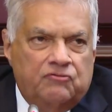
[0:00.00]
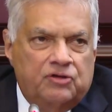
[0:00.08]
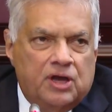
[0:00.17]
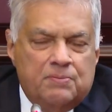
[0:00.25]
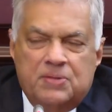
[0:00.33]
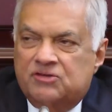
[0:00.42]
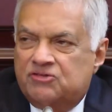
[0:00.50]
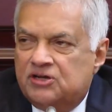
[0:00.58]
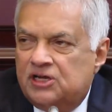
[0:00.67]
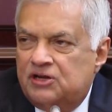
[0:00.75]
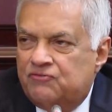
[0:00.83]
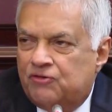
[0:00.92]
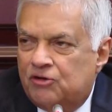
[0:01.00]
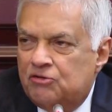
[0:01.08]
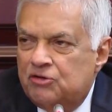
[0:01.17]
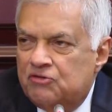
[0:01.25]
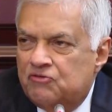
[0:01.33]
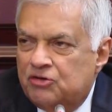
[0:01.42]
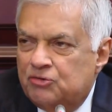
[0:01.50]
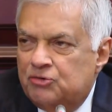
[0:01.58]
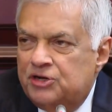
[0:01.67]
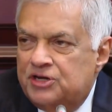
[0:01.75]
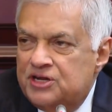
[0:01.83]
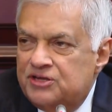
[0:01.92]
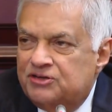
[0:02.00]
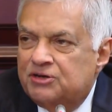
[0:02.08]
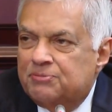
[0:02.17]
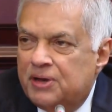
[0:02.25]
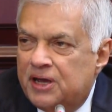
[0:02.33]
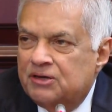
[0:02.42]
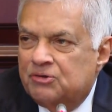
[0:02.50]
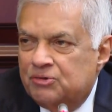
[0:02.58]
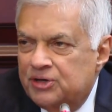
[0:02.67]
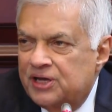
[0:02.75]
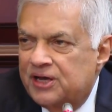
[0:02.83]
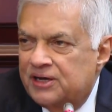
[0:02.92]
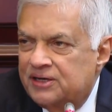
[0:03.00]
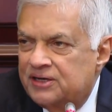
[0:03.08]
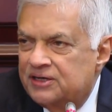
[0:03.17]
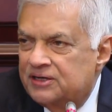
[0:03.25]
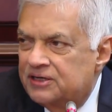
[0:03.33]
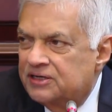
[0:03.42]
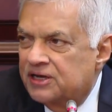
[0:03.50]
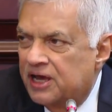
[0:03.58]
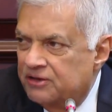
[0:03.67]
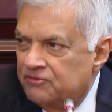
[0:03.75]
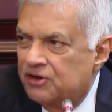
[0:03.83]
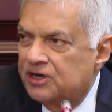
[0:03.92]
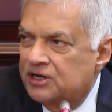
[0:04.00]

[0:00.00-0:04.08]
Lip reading: we are basically following what you did in Japan, Korea, and Taiwan.